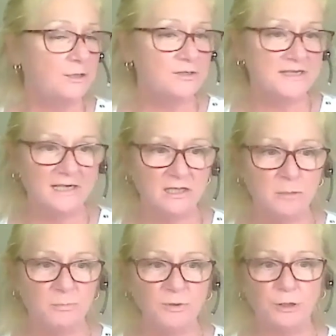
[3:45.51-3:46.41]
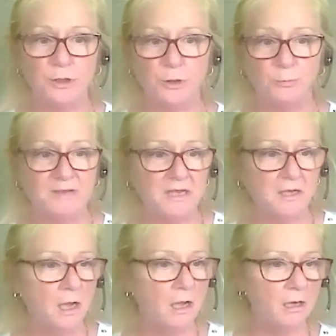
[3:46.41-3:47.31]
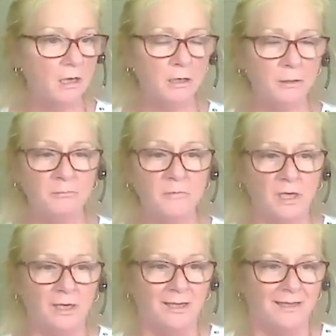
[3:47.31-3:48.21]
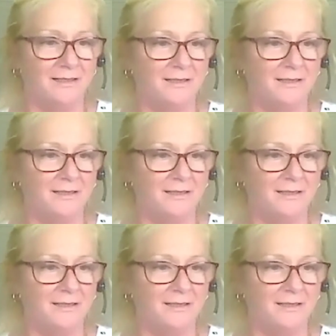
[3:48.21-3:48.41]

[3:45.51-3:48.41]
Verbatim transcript: like you said in the book, you become